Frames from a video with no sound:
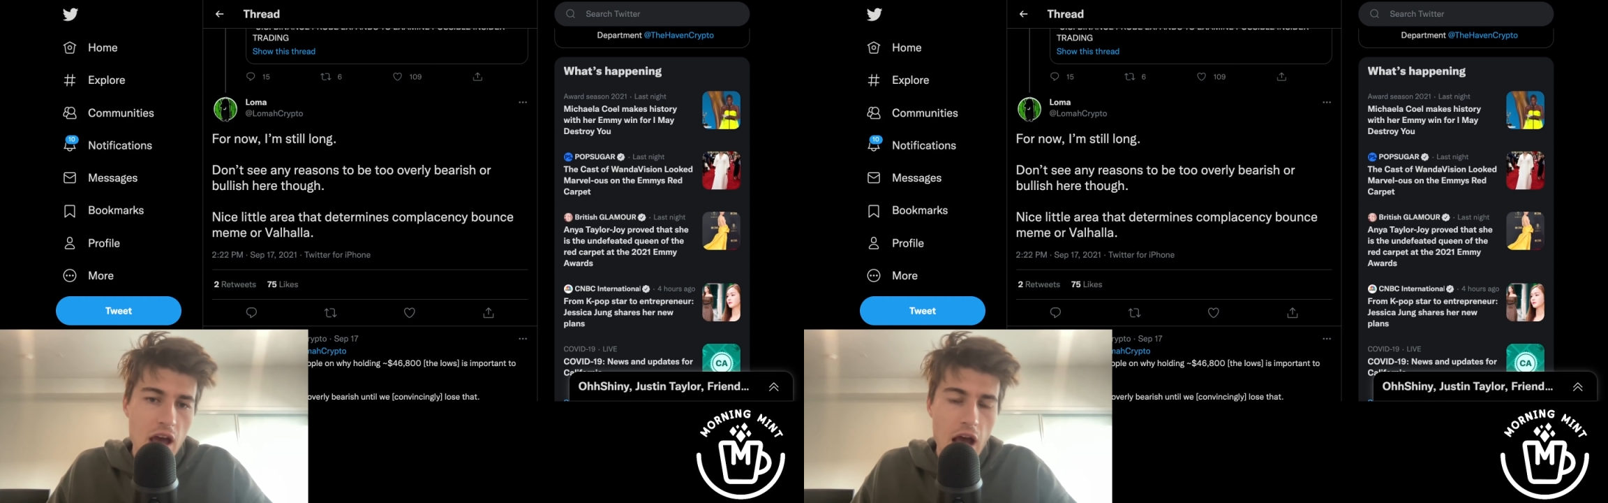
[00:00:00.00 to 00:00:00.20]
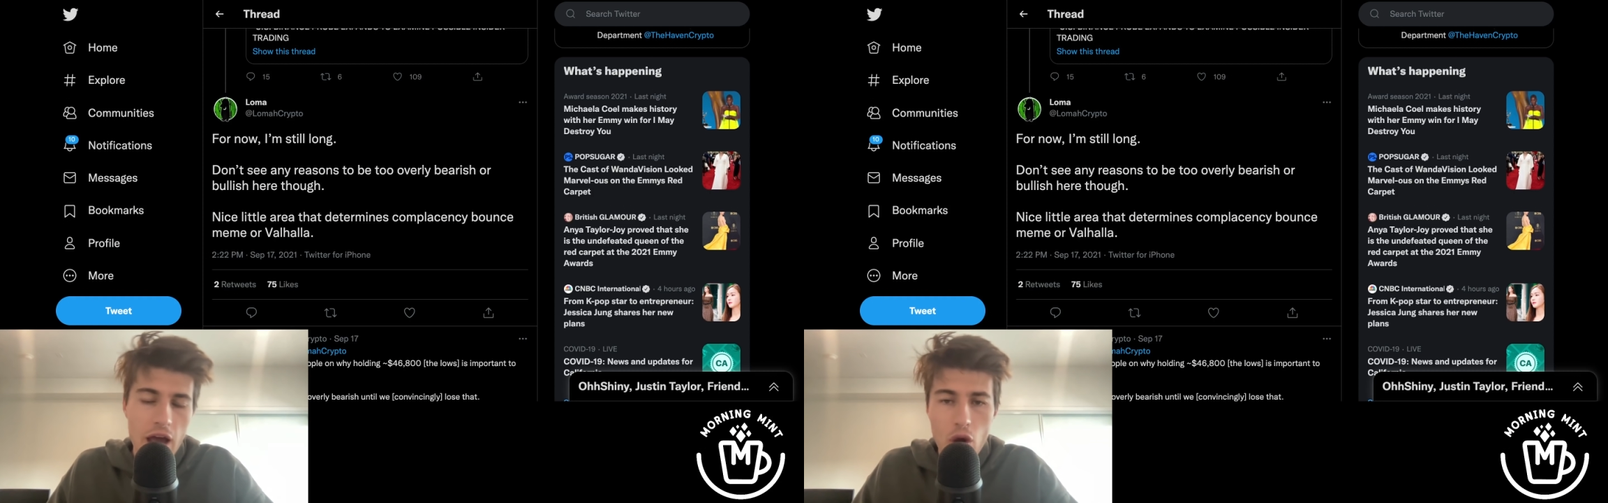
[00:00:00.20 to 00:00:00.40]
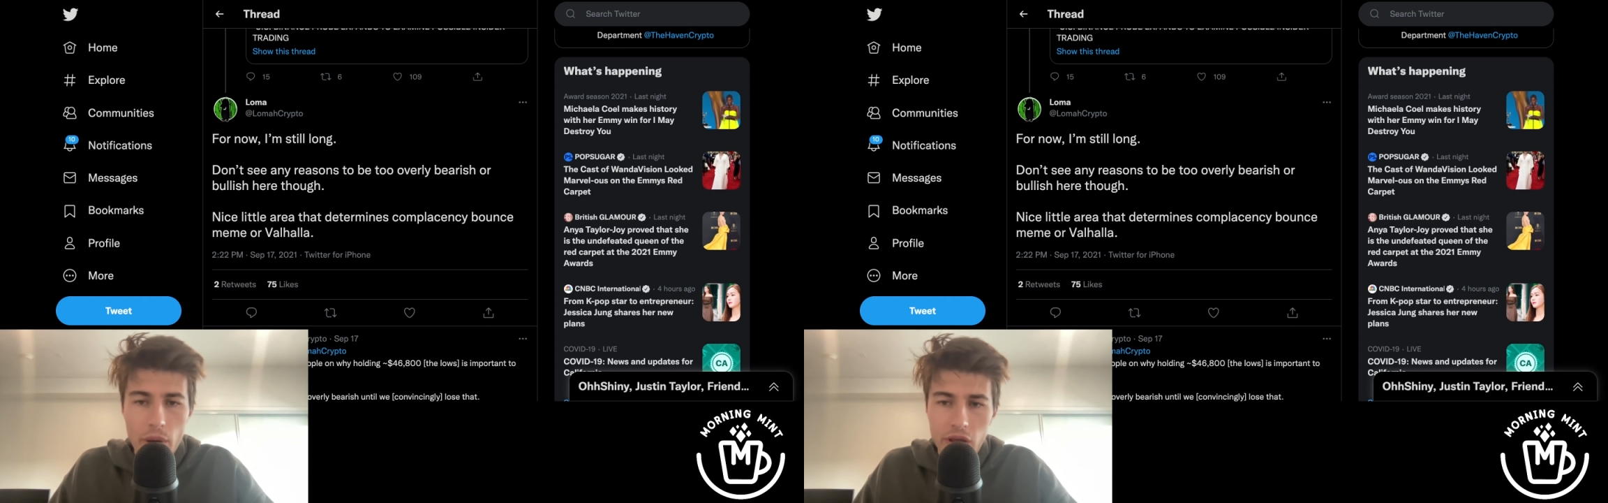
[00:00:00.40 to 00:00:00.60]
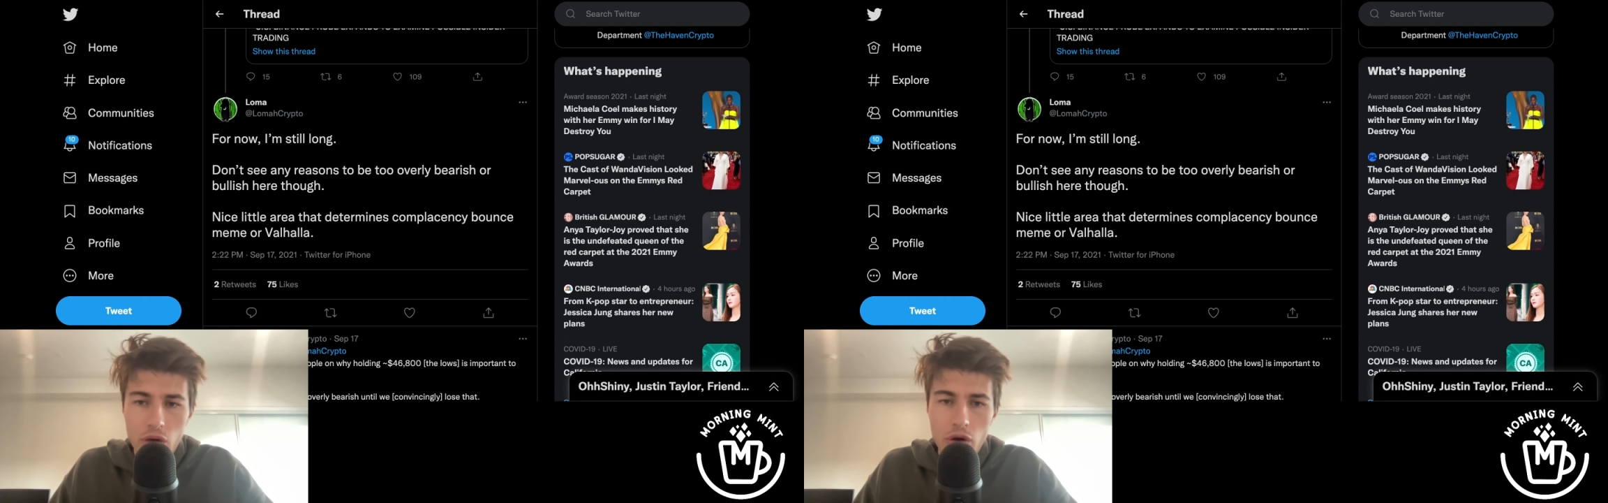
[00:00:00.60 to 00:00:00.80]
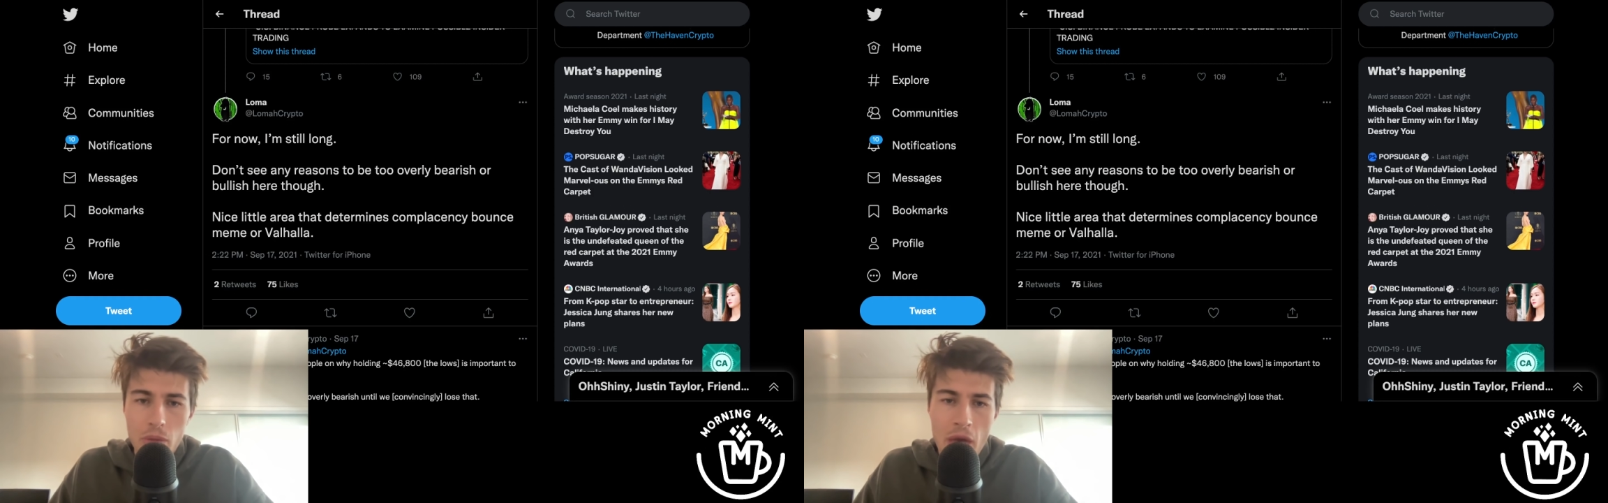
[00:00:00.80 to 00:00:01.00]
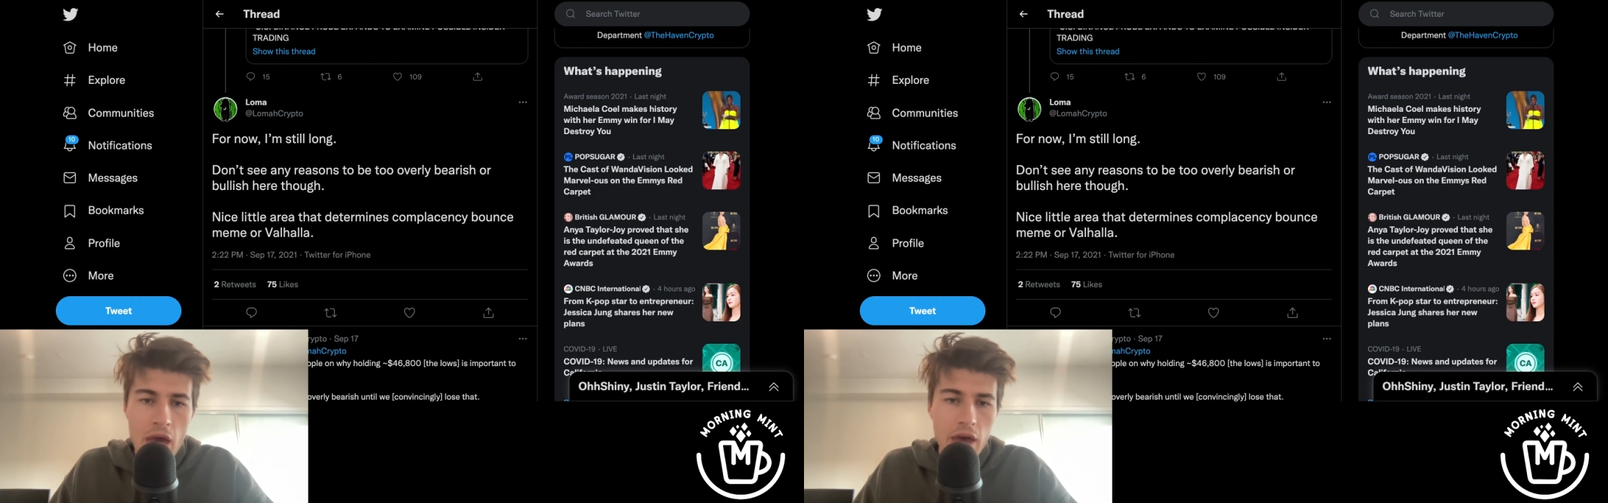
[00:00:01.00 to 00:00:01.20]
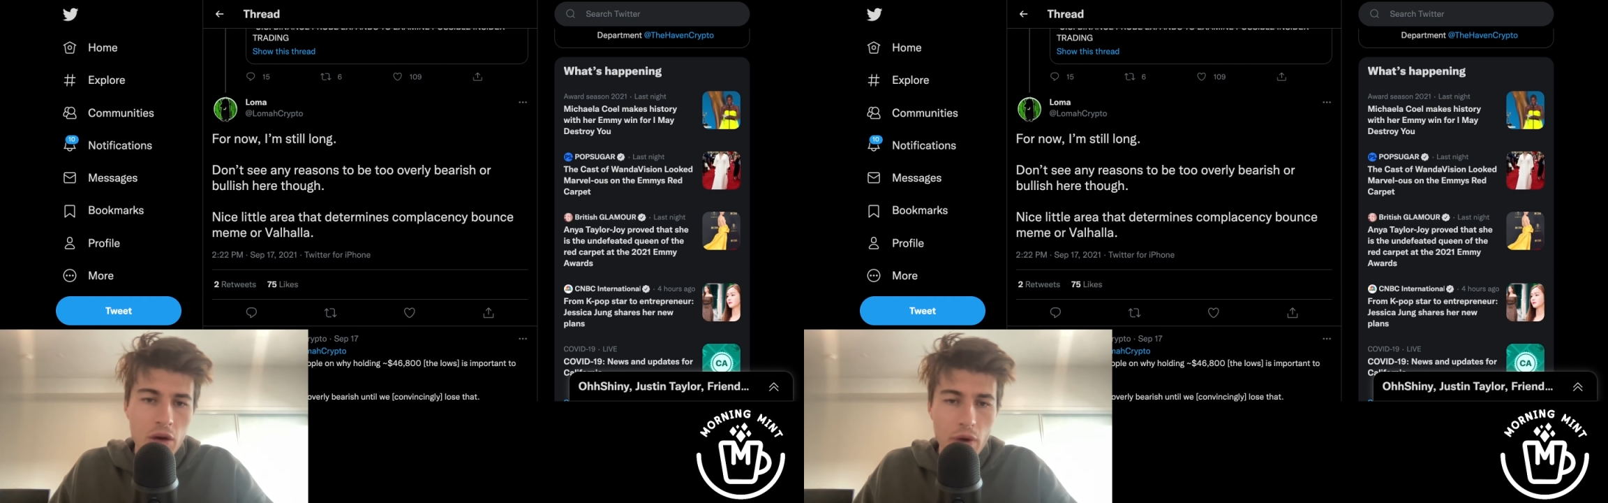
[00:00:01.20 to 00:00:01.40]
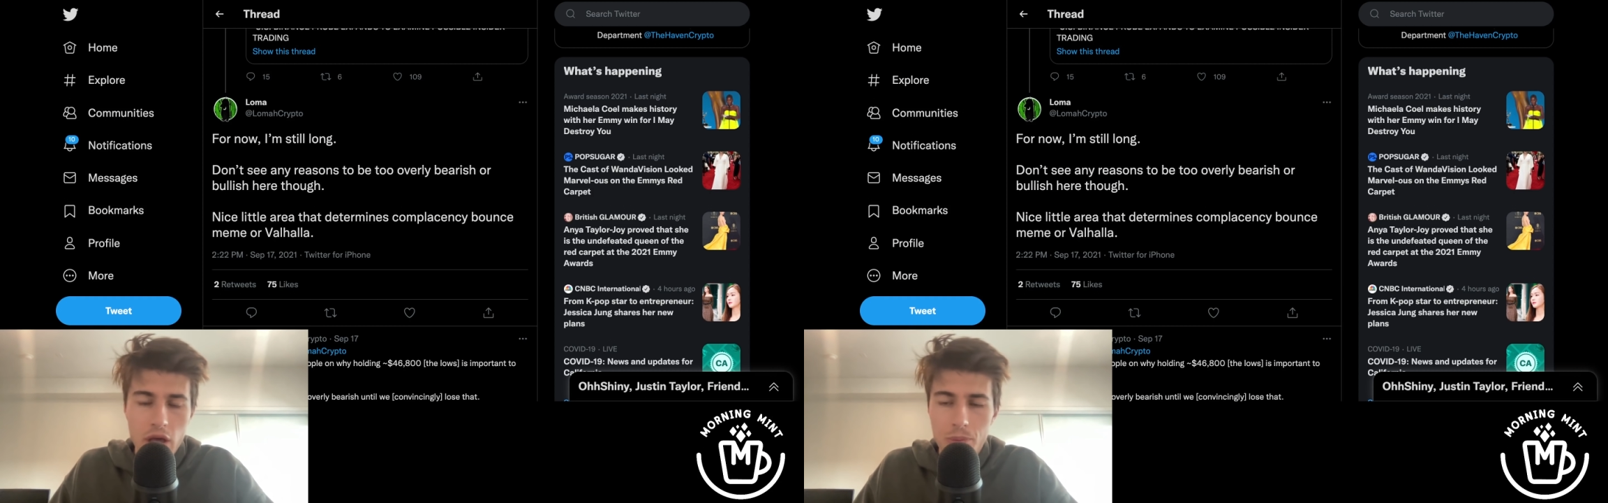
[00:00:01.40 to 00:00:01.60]
I know I can go to bed
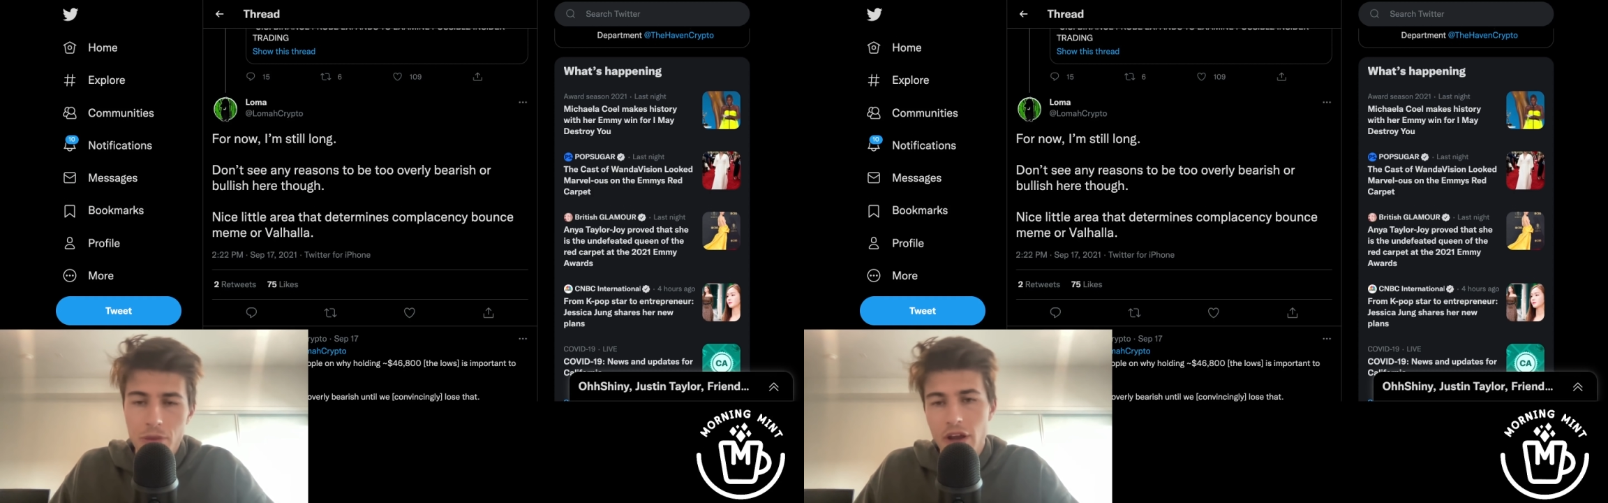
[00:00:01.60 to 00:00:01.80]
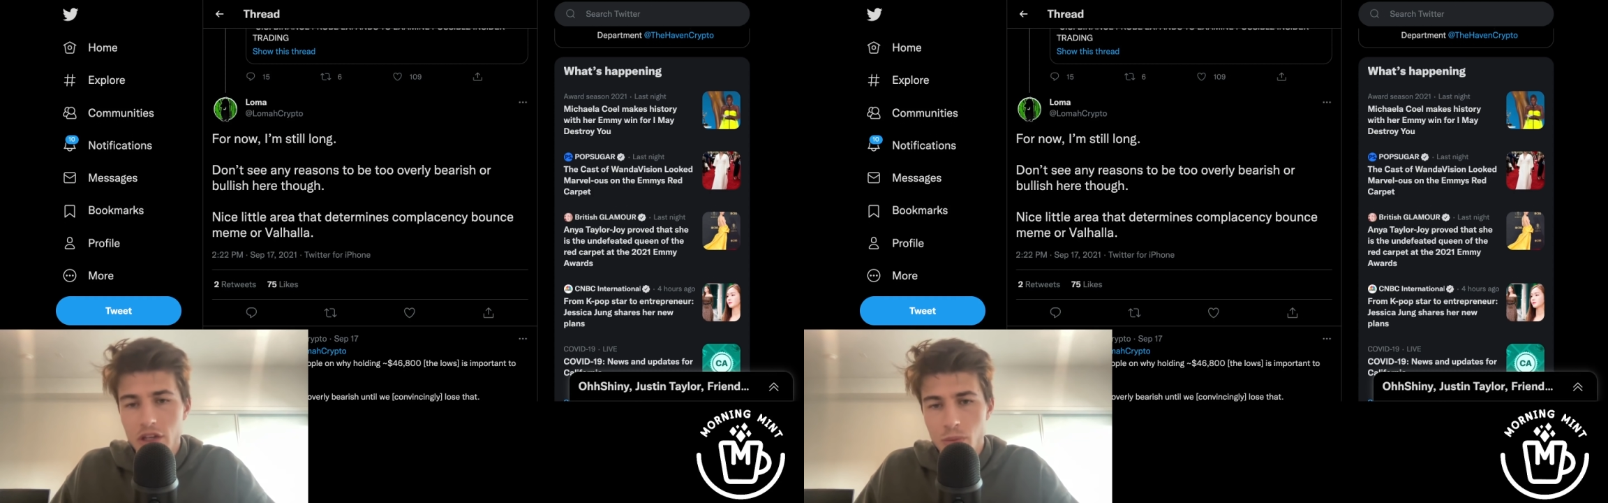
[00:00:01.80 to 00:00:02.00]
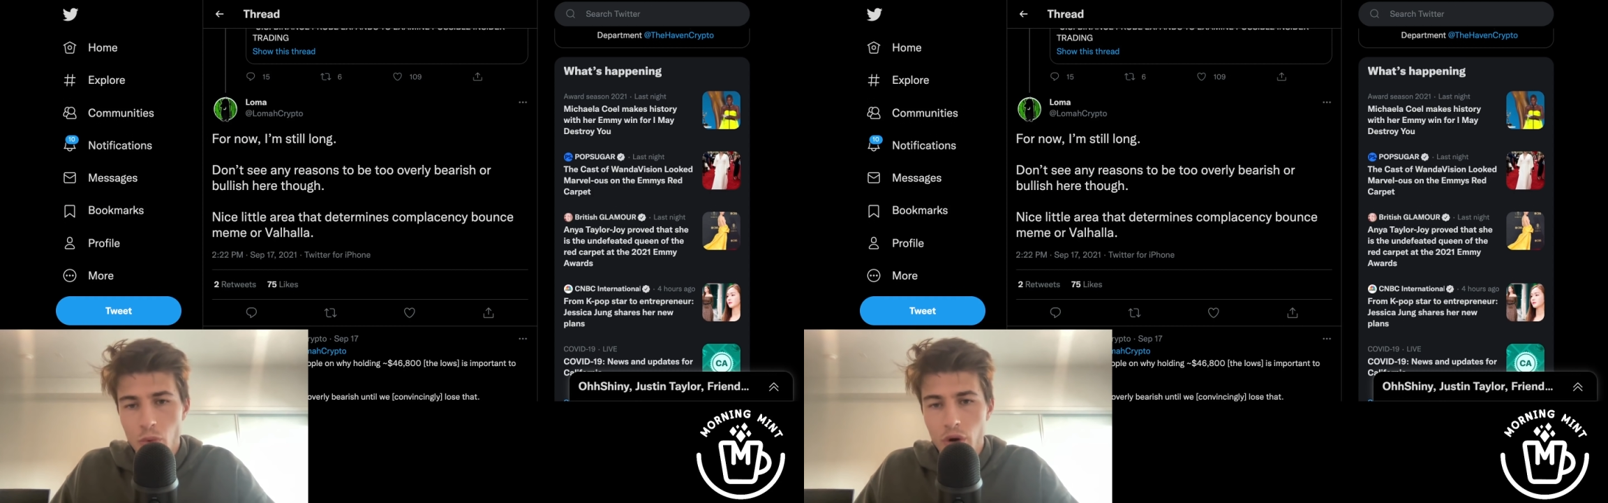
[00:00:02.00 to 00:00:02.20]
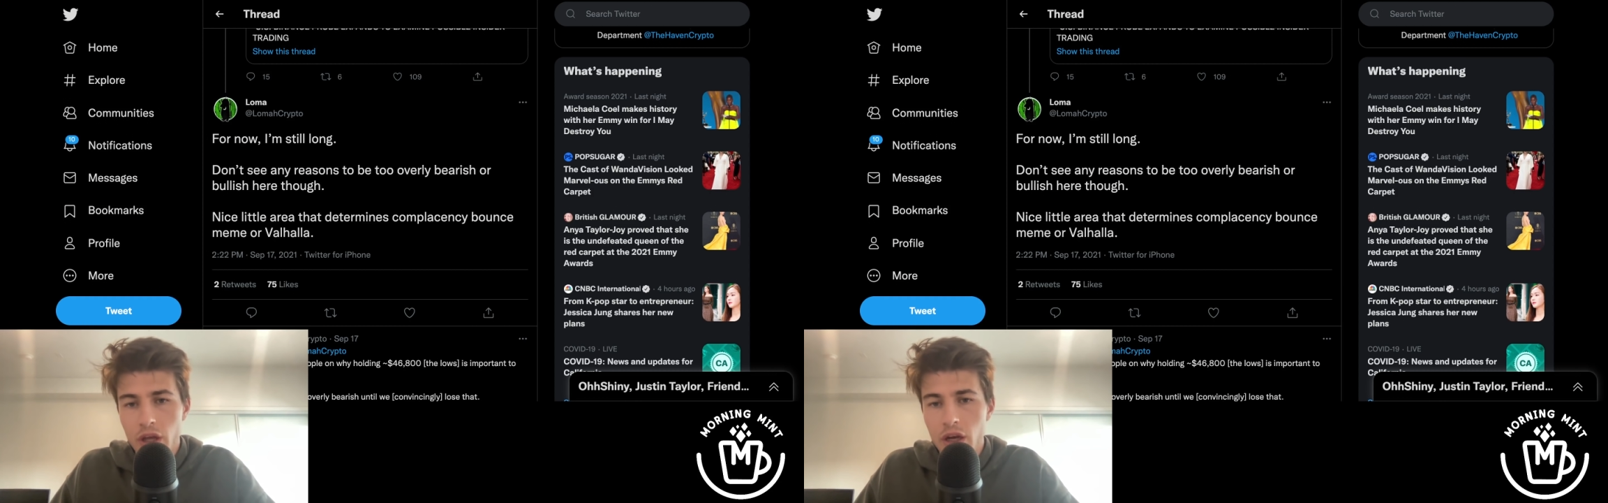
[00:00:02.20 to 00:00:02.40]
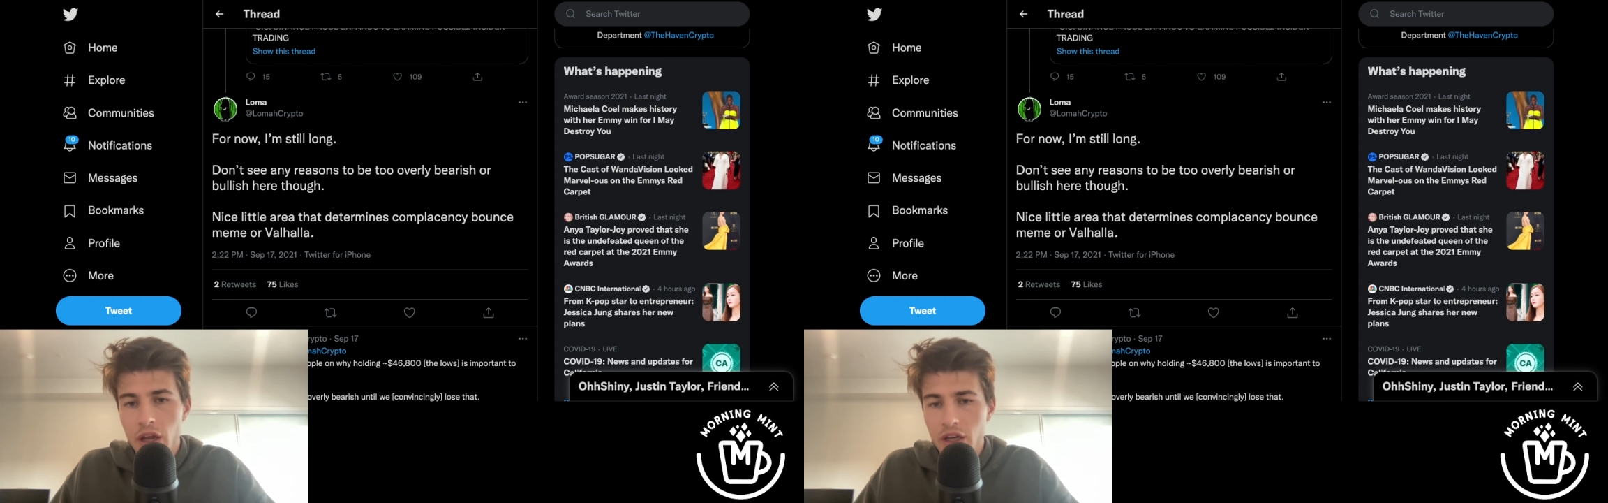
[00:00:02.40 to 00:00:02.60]
and wake up the next morning.